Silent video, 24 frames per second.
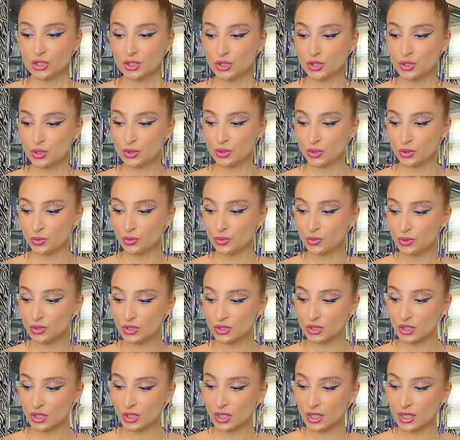to
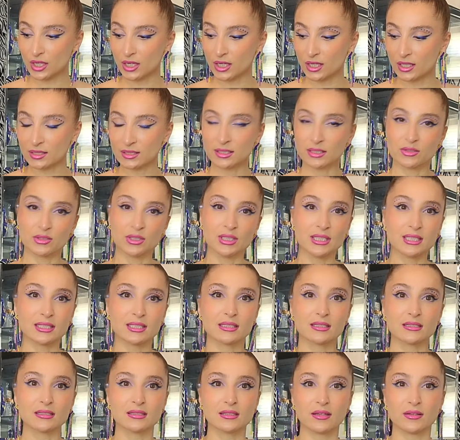use the
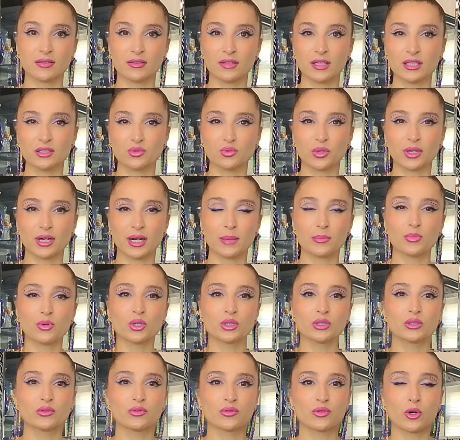recent things what I
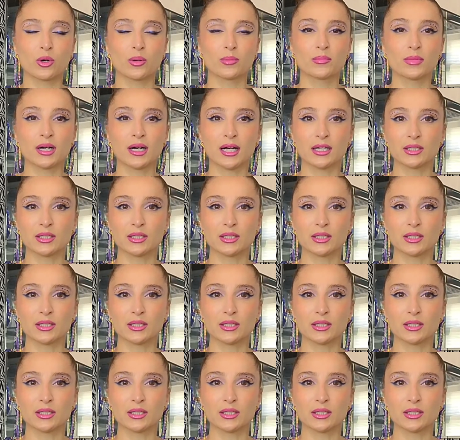bought from